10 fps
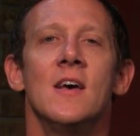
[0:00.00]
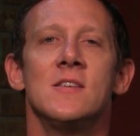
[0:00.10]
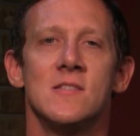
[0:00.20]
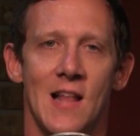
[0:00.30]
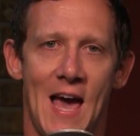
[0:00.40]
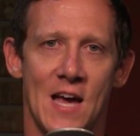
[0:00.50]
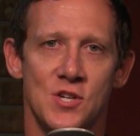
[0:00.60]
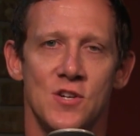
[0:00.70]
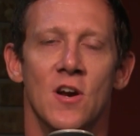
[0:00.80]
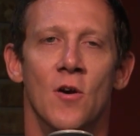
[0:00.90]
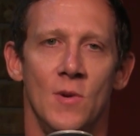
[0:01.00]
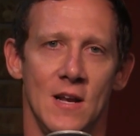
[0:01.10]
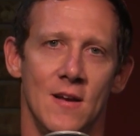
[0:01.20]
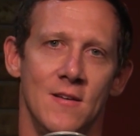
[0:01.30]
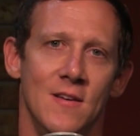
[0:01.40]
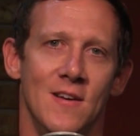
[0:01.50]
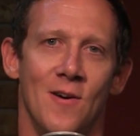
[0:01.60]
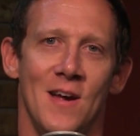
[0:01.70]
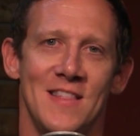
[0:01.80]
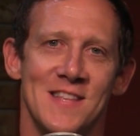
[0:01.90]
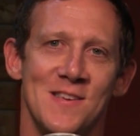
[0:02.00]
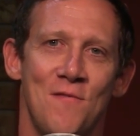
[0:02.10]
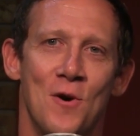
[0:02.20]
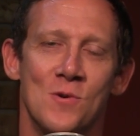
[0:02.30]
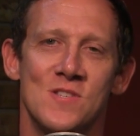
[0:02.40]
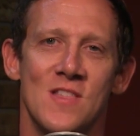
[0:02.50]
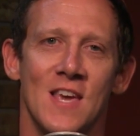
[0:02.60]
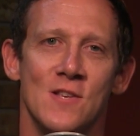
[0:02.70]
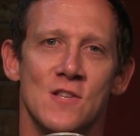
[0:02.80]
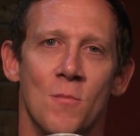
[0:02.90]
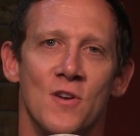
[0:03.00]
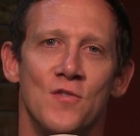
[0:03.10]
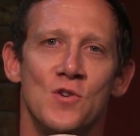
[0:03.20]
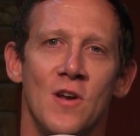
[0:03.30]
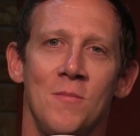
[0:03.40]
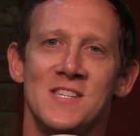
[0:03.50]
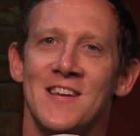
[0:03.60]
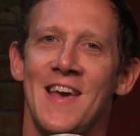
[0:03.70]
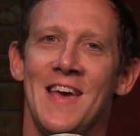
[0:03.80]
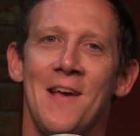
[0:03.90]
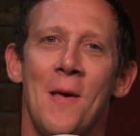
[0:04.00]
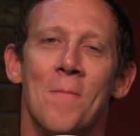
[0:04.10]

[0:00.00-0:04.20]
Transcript: slash arena. All right, that's it, folks. Thank you so much for joining me today.